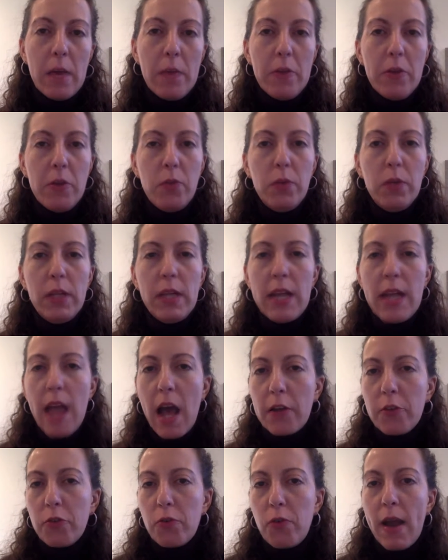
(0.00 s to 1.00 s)
they're really
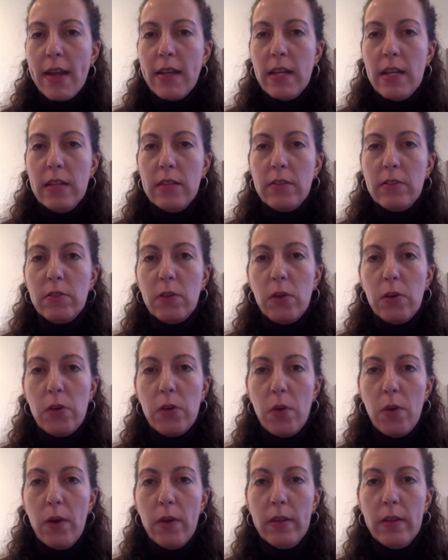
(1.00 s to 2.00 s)
not trying to insult
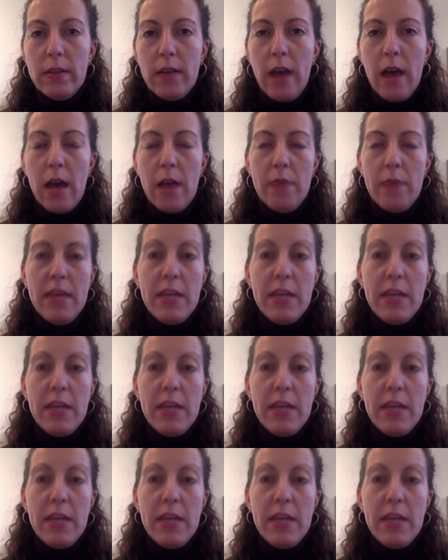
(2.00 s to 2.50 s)
you all the time.